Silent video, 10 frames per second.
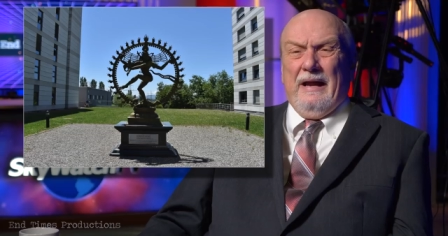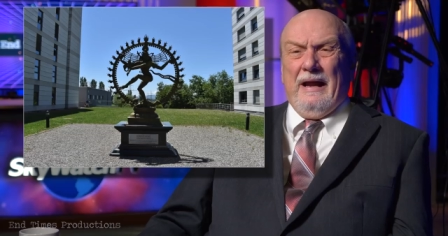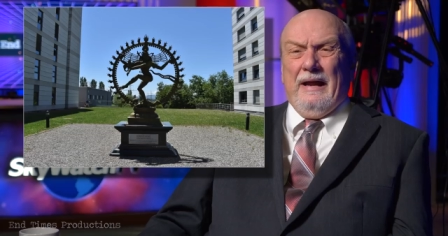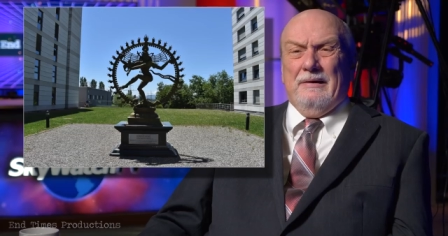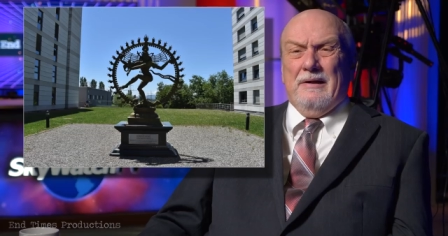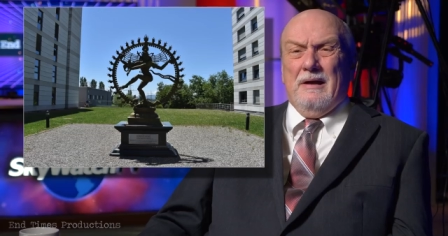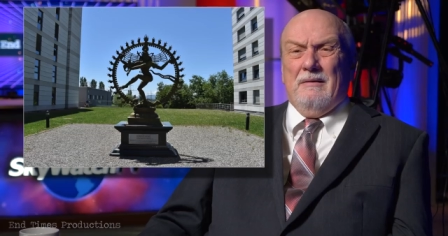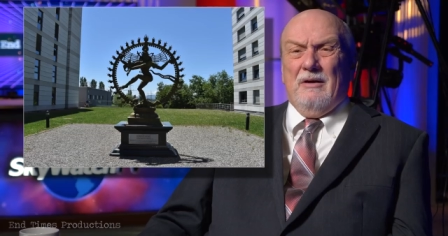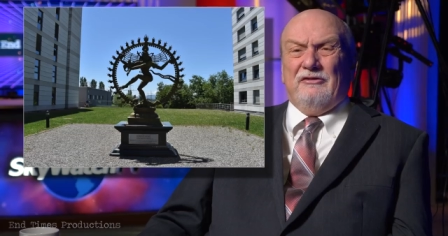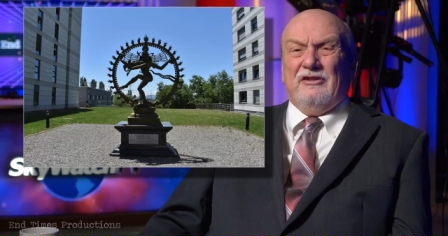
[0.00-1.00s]
and
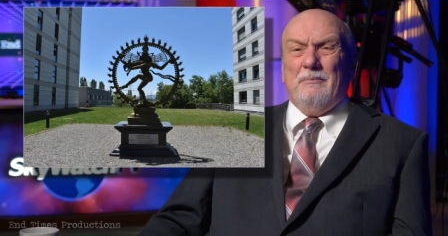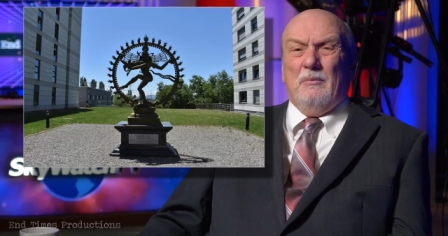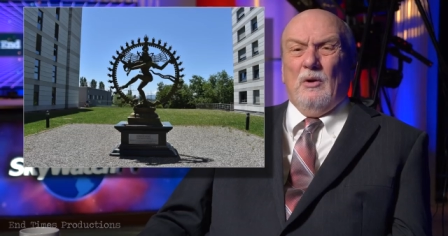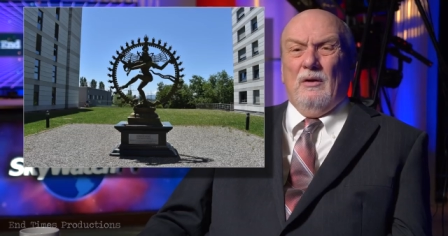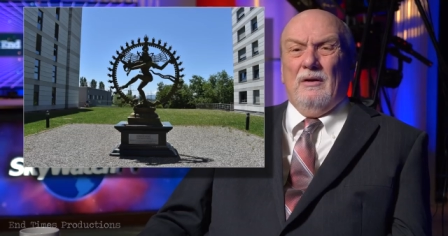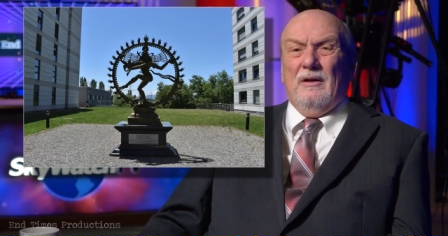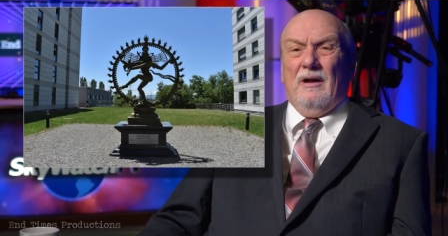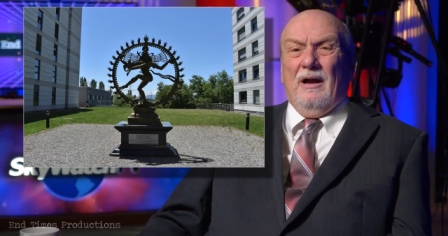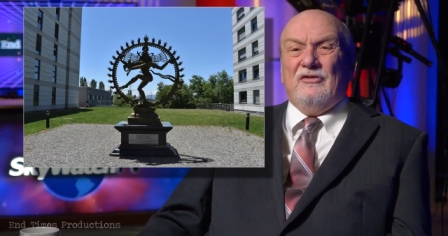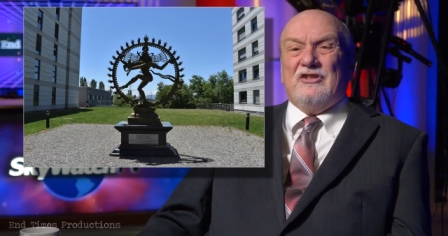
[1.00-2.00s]
a symbol
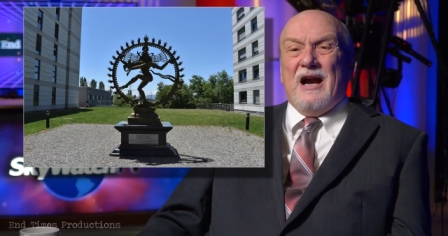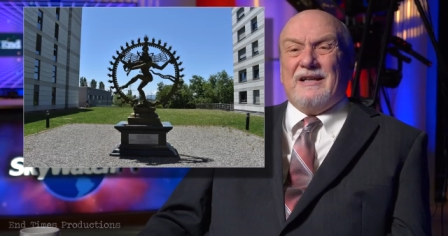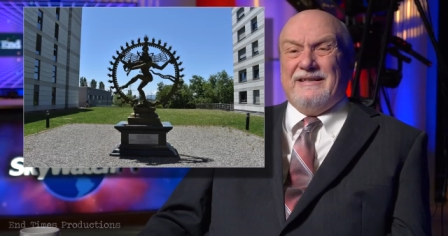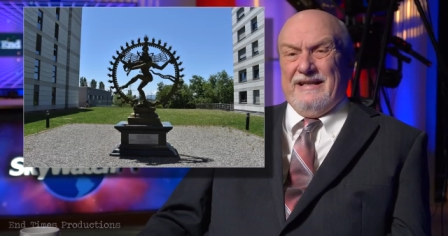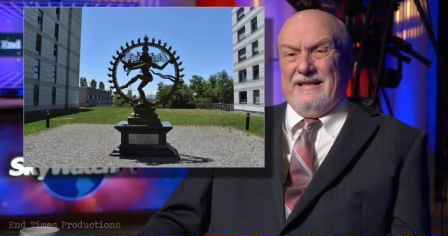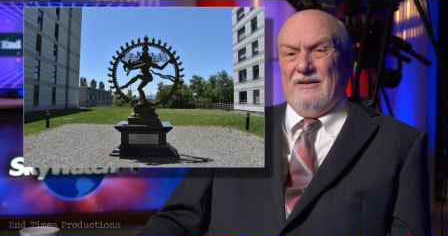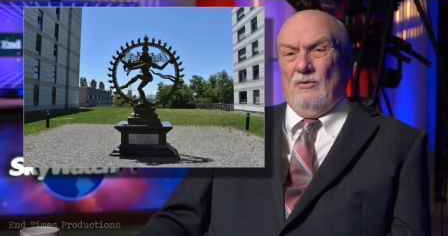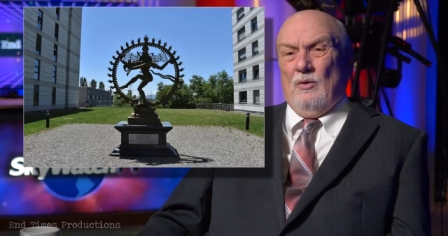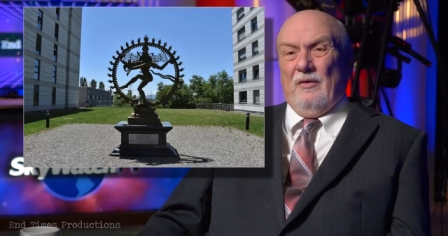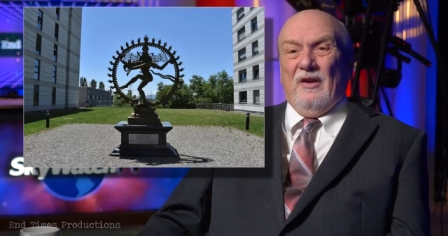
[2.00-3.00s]
of Shakti,
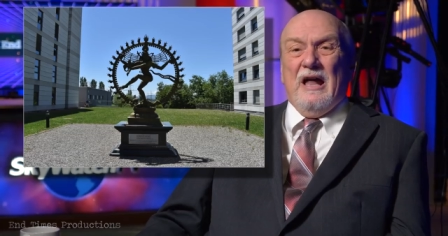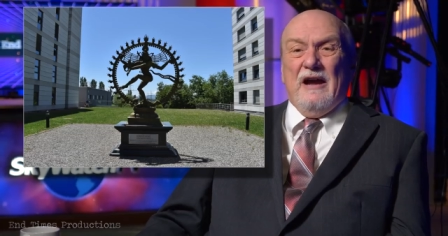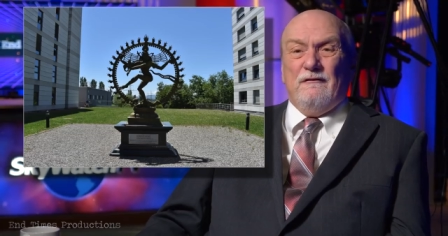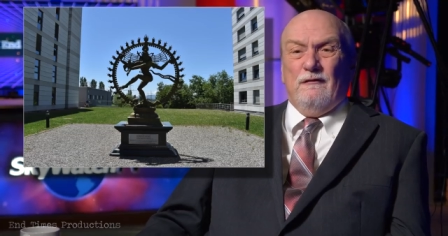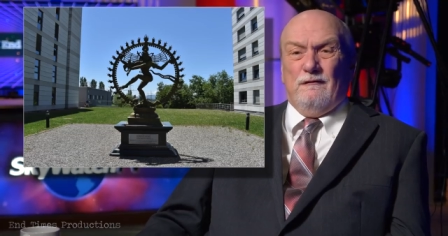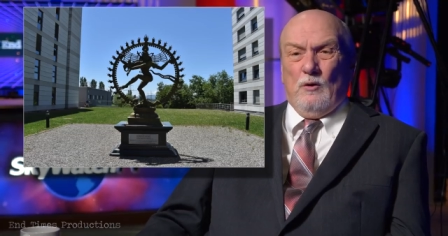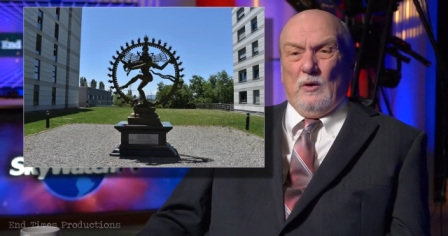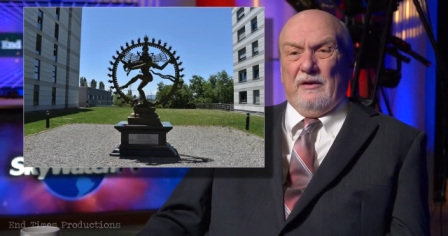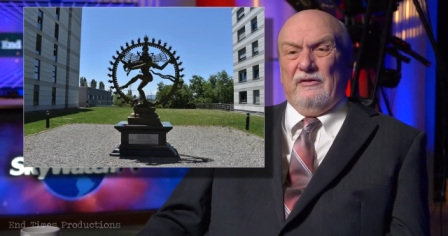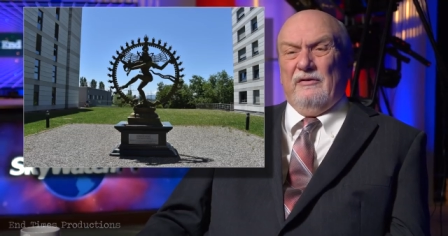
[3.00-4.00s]
or the life
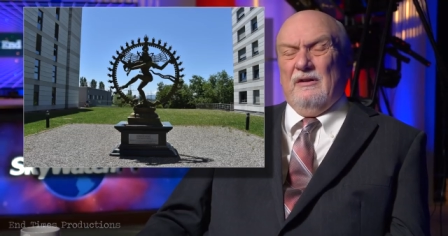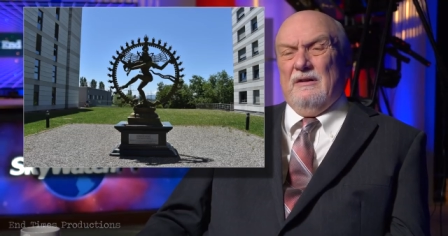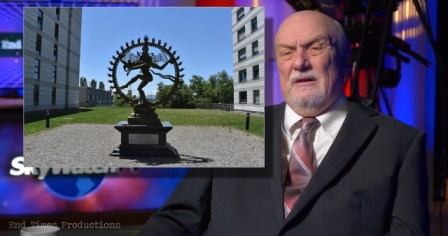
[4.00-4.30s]
force.